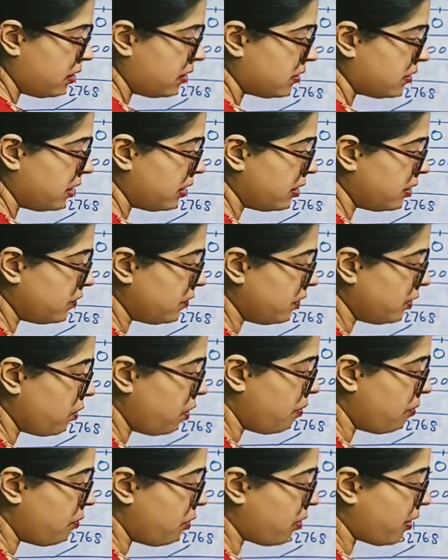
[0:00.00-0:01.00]
then it will
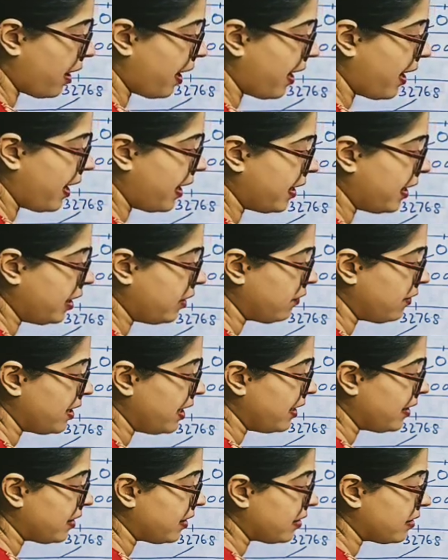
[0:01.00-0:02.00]
go more ahead. It will
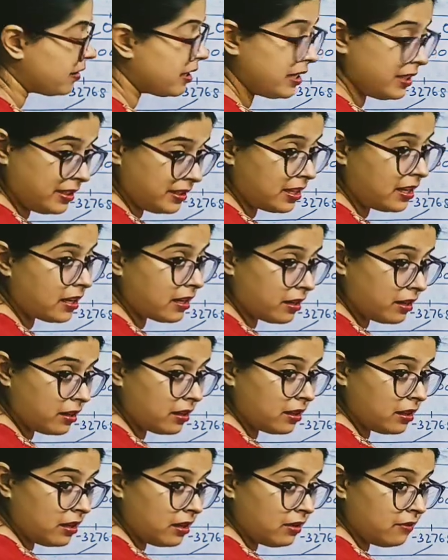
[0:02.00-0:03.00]
enter this
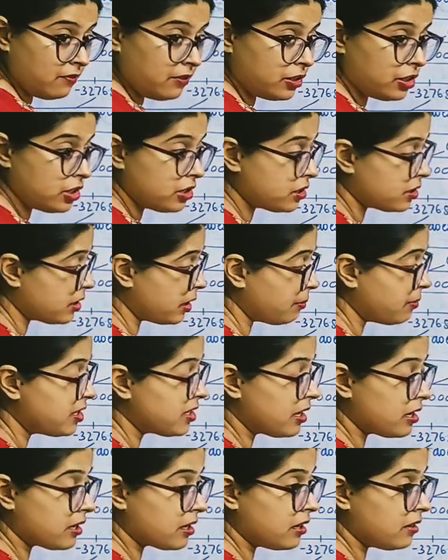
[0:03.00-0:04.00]
circle, which is
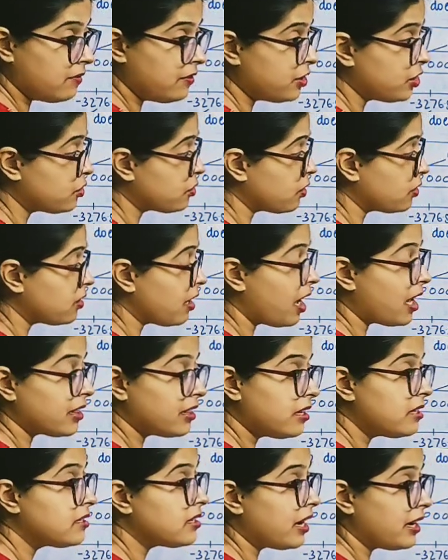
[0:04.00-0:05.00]
semicircle, which is on the
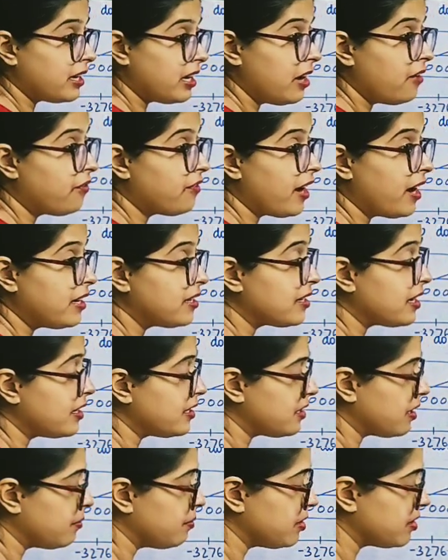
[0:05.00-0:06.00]
other side, left hand side
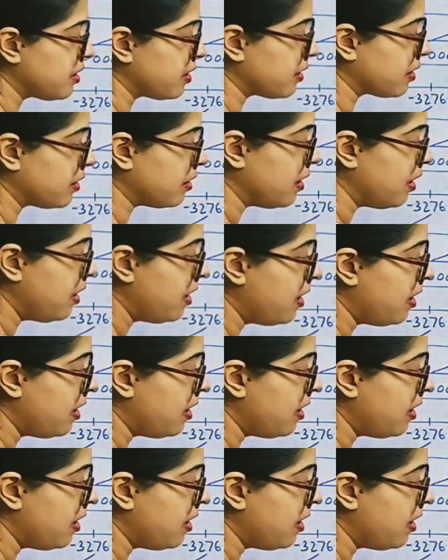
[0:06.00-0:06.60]
semicircle.